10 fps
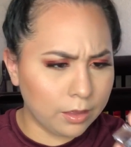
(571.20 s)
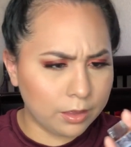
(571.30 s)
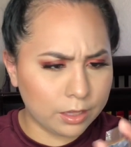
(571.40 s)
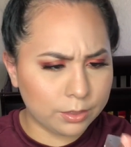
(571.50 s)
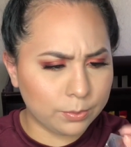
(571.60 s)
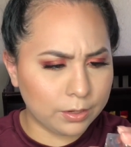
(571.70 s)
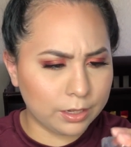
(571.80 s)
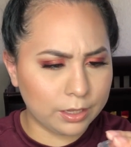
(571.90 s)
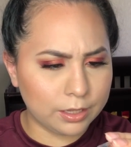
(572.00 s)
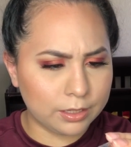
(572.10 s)
This
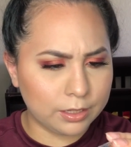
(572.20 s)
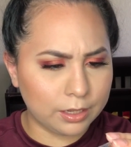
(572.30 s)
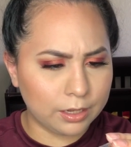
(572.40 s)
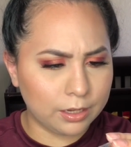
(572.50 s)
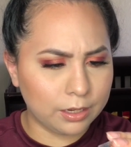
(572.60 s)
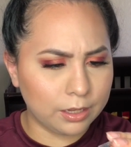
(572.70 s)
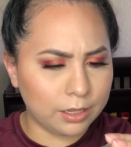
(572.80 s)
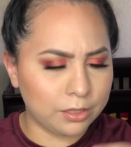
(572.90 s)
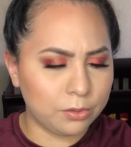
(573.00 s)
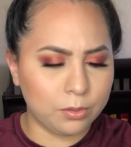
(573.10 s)
one is in
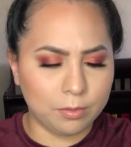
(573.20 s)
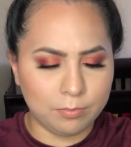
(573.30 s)
Into the